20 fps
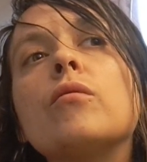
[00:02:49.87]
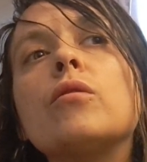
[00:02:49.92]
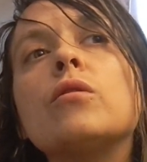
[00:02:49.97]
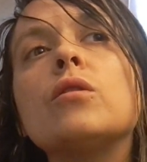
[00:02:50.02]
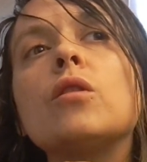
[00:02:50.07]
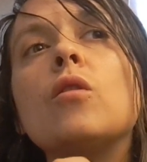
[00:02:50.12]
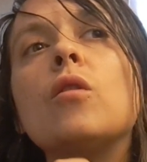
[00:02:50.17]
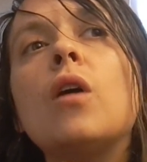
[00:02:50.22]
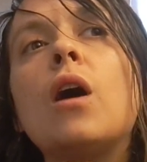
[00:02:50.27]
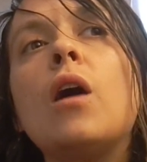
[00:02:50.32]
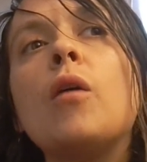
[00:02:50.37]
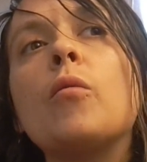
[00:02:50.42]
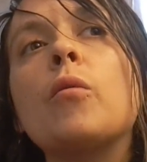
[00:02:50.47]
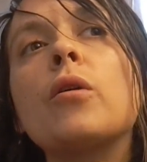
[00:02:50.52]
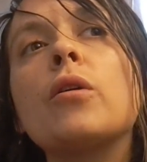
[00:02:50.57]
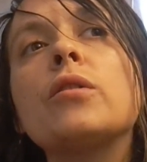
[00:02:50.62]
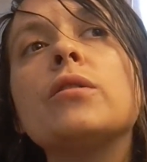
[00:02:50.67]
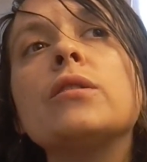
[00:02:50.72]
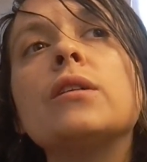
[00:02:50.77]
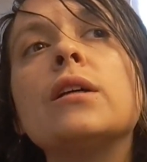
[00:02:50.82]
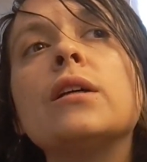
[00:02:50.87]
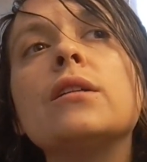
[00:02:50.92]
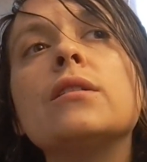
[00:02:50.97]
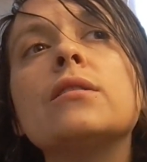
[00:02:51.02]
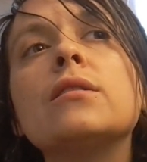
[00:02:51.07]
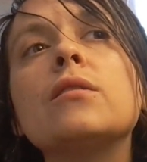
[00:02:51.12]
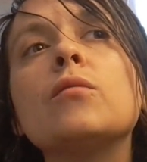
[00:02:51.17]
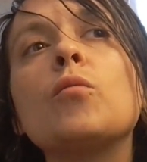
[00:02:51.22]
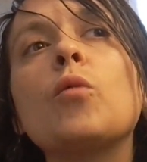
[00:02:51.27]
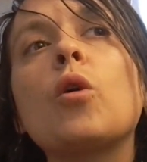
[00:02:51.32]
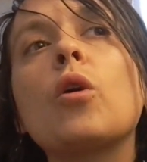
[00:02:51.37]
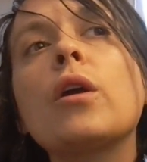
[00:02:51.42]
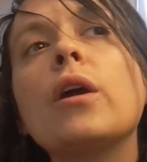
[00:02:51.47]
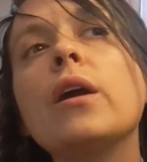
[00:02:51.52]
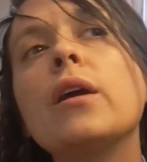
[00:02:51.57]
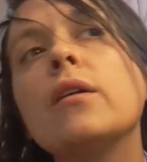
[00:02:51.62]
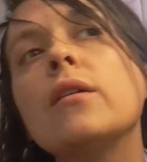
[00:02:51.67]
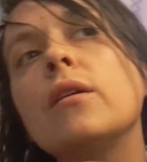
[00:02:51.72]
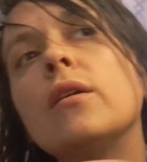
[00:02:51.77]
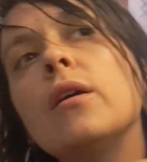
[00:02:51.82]
there's a lot worse things than
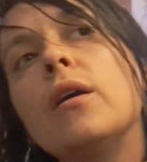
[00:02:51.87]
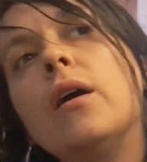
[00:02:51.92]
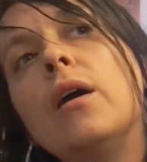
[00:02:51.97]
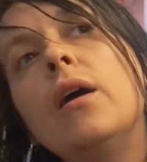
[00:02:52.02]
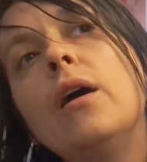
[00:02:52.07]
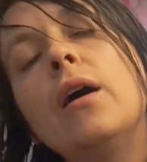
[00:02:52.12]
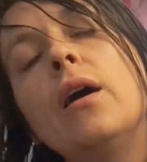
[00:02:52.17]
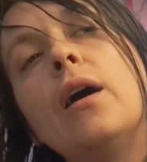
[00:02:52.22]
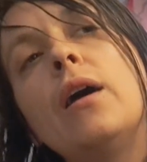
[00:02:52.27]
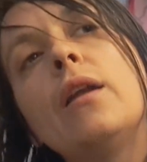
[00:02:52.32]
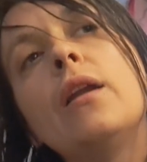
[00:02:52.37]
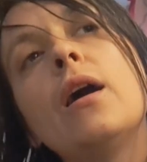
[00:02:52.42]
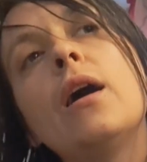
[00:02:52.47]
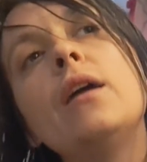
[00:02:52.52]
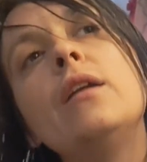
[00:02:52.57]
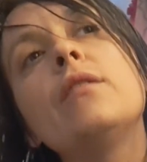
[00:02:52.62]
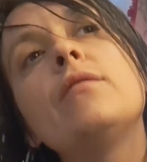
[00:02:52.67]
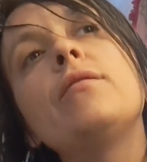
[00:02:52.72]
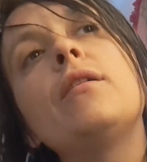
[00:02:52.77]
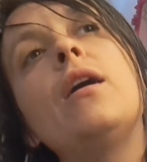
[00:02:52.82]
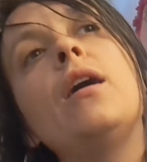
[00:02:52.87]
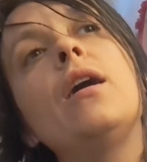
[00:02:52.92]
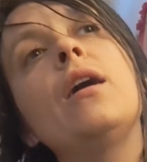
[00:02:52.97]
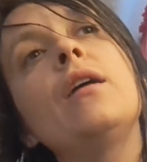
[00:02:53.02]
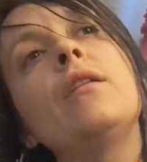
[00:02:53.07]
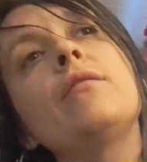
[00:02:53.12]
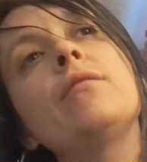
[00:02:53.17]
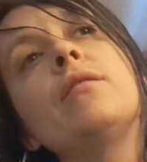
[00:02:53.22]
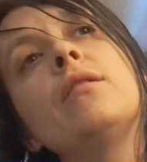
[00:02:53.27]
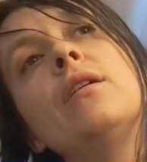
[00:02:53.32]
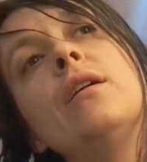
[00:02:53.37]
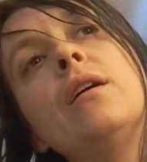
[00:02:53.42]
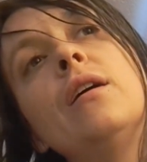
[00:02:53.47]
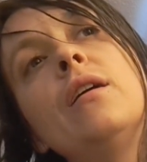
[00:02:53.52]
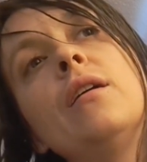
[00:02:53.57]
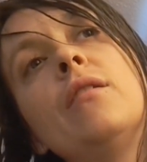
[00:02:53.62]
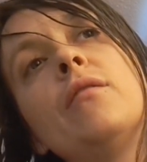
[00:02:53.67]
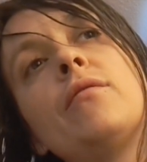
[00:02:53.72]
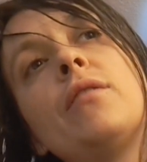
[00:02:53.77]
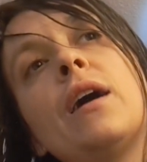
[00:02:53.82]
working a nine to five.
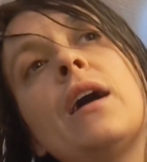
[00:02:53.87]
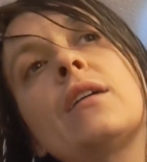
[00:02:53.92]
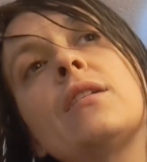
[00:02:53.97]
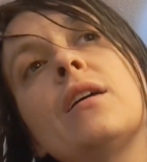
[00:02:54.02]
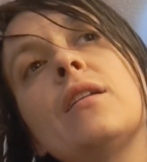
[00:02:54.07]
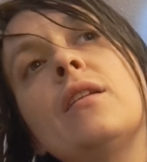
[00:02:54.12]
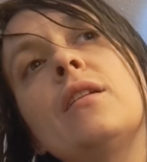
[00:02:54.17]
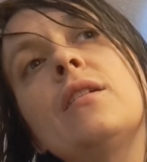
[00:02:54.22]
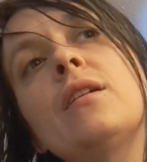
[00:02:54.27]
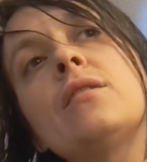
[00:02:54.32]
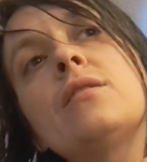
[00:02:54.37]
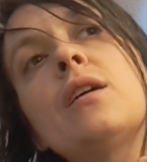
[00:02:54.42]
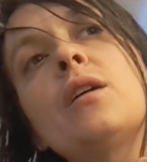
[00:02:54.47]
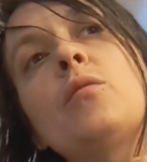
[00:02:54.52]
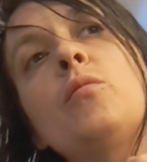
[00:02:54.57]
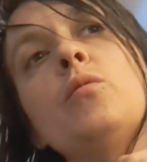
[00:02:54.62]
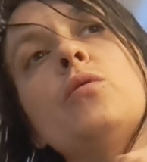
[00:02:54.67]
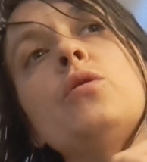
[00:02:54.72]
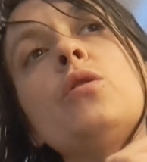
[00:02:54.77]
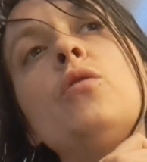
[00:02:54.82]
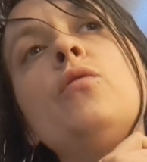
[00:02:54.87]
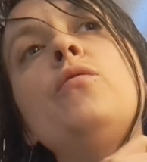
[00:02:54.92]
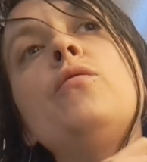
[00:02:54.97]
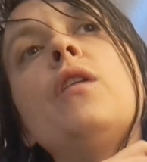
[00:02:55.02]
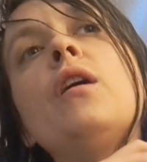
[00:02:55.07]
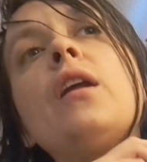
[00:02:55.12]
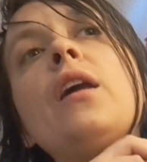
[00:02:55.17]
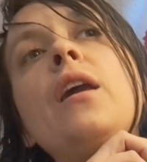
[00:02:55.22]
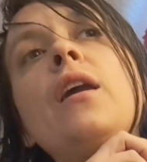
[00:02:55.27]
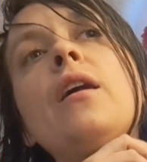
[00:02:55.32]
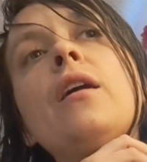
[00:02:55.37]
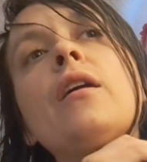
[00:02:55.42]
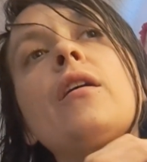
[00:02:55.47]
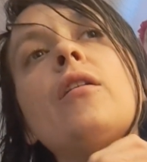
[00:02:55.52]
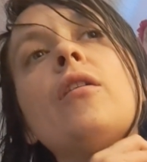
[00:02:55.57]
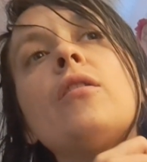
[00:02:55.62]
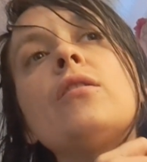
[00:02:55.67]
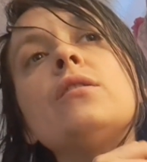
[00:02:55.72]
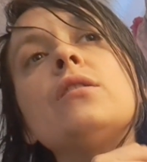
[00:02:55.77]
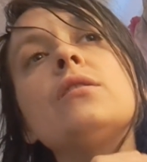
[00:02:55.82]
In fact, I think that's like so funny in
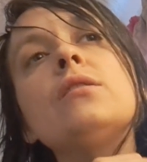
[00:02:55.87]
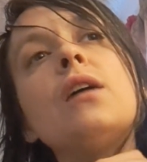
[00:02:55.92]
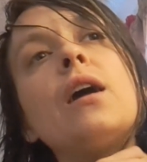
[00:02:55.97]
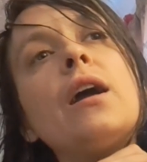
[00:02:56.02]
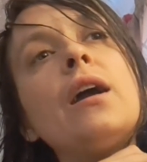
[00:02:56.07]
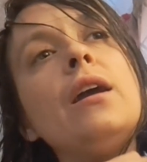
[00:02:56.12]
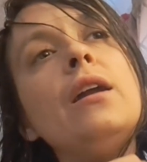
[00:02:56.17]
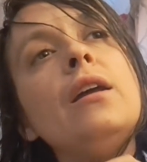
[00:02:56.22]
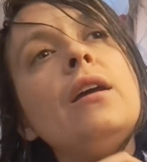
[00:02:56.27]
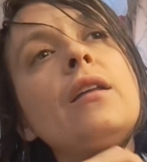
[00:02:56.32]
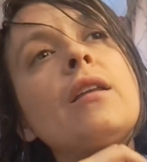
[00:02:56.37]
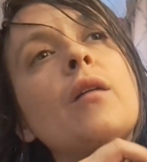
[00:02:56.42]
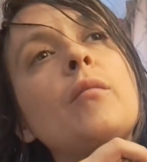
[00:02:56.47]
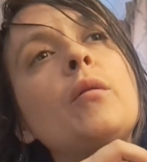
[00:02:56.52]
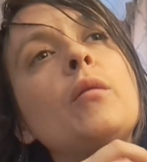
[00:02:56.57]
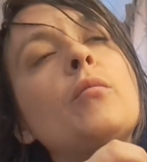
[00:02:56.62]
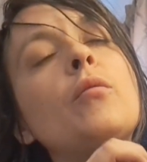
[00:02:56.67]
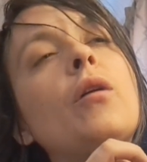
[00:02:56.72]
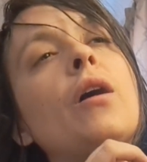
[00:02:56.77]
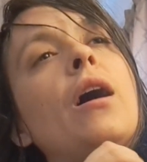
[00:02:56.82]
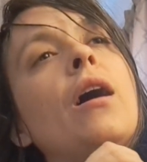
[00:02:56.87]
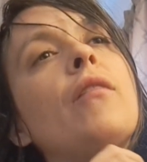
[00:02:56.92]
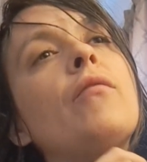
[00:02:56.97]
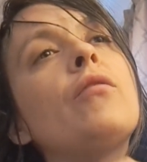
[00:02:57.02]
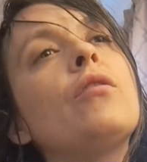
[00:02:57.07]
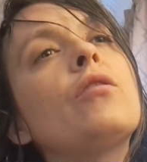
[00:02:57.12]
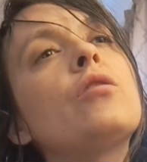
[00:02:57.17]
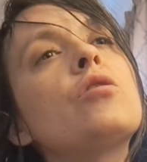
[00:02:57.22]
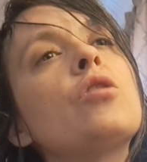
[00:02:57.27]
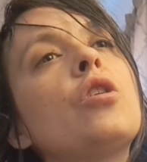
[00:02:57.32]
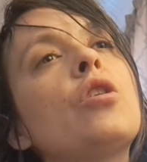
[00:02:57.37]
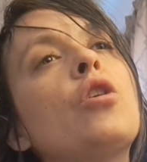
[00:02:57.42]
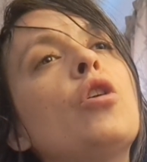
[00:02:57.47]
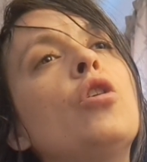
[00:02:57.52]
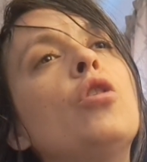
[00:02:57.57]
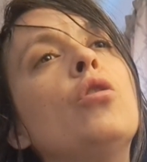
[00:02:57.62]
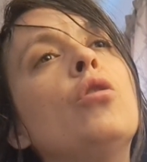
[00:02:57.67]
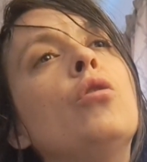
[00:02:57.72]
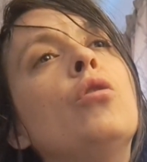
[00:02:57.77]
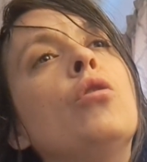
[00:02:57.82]
our society that people have this like,
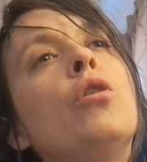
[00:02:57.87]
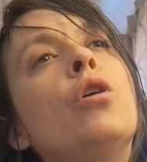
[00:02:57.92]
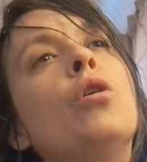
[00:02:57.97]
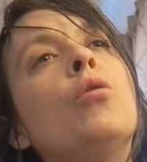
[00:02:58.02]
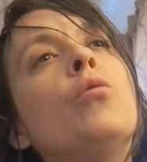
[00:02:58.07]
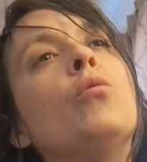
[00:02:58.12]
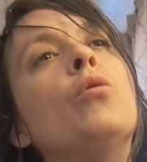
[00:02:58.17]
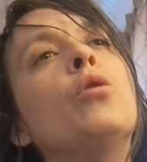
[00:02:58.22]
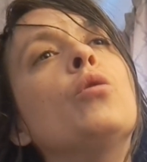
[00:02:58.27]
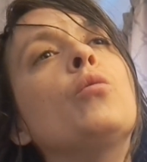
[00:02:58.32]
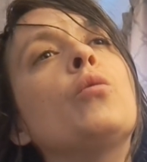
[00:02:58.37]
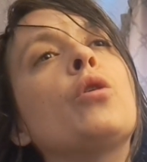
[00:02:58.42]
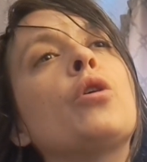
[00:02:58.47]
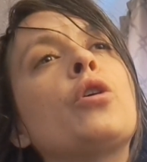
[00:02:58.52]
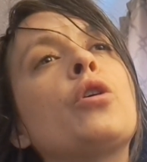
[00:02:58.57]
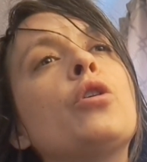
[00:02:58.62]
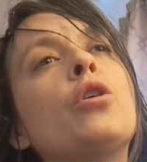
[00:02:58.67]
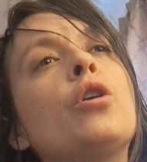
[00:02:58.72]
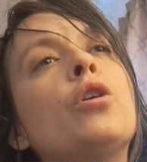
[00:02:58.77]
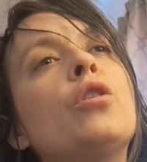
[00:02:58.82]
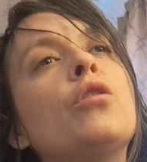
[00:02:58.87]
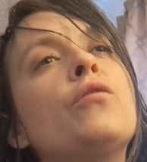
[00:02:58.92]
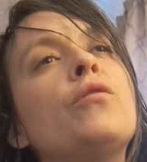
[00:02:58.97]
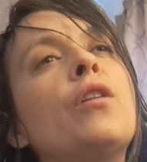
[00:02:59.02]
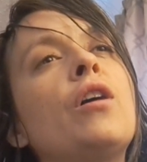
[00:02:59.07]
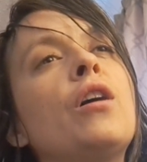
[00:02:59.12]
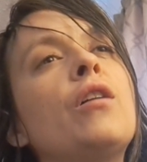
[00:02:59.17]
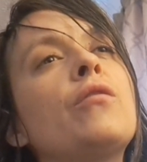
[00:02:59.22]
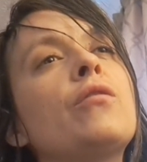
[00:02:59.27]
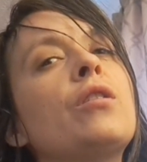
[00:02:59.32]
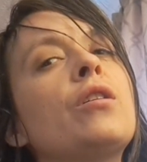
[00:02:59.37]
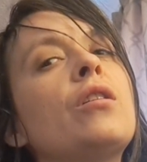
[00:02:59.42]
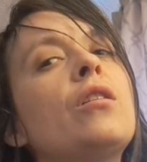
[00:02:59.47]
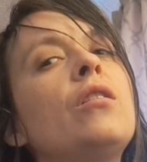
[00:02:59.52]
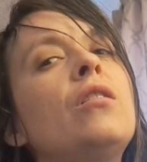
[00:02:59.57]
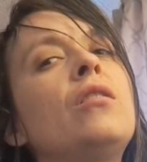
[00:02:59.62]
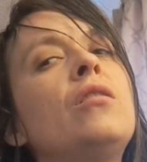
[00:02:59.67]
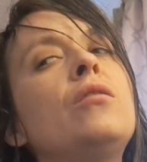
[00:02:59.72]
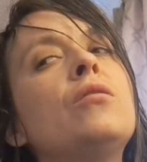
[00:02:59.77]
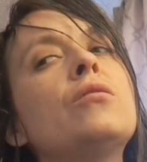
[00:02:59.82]
oh, I don't want to work a nine to five. Like,
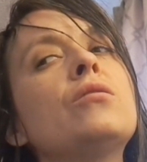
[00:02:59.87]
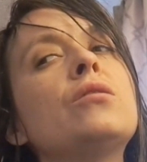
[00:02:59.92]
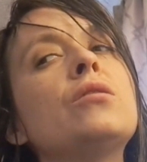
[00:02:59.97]
oh,